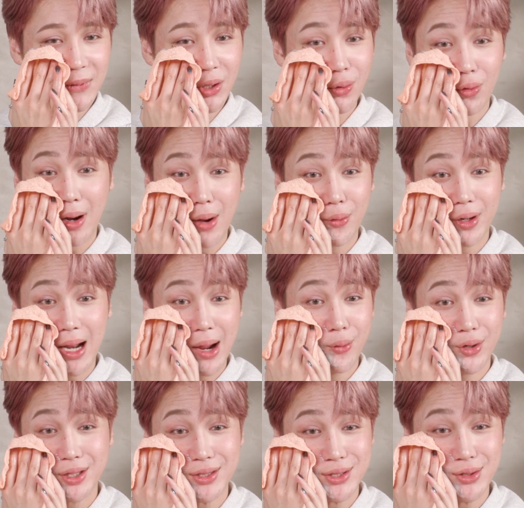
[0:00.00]
Oh, well, I
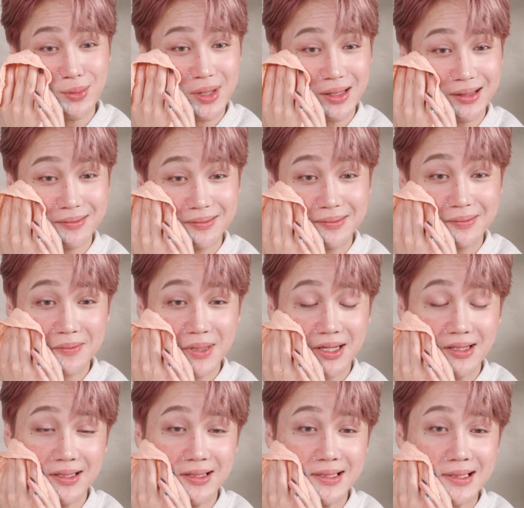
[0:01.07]
wouldn't zoom in
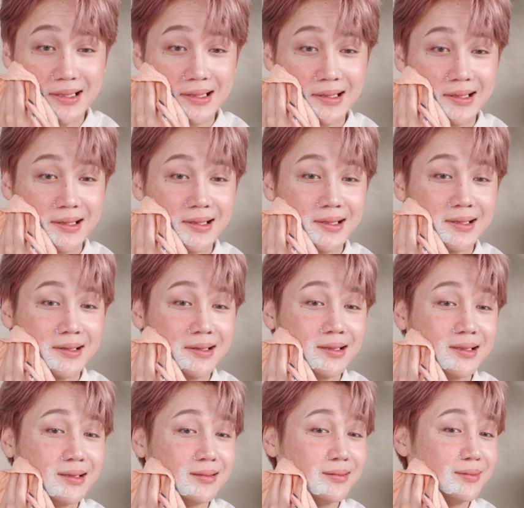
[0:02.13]
because
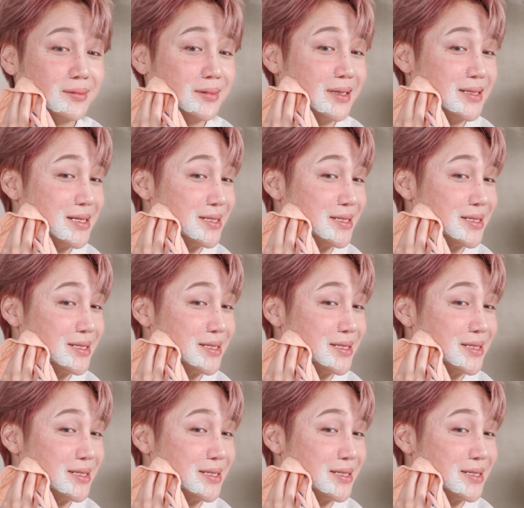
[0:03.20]
this